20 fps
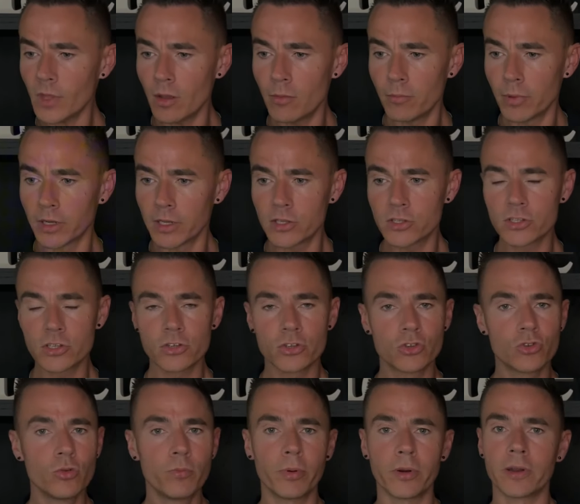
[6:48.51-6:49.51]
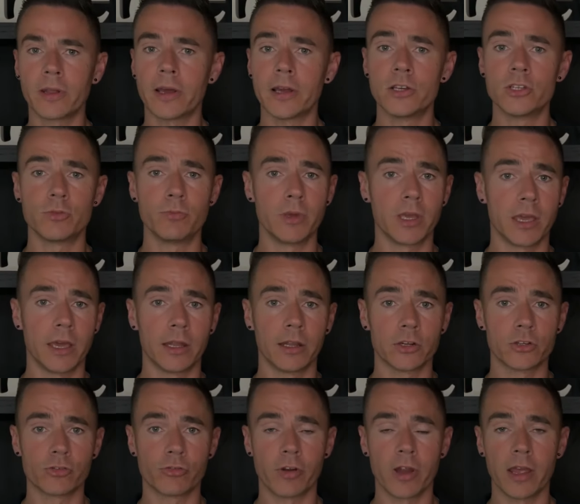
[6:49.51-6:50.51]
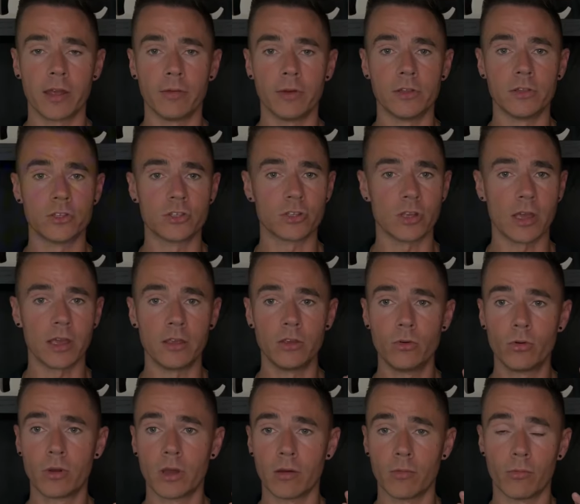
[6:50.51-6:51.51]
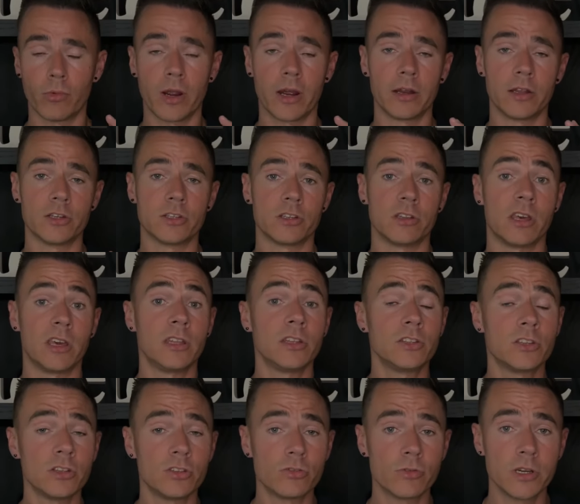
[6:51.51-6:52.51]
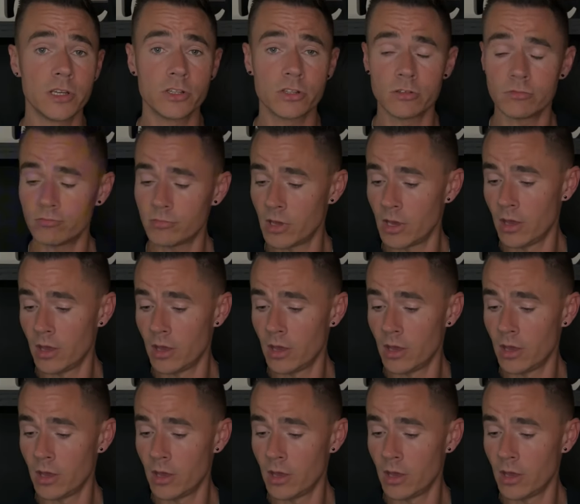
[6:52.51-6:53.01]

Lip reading: But it's a super nice beginner's fragrance and you can wear this in any situation.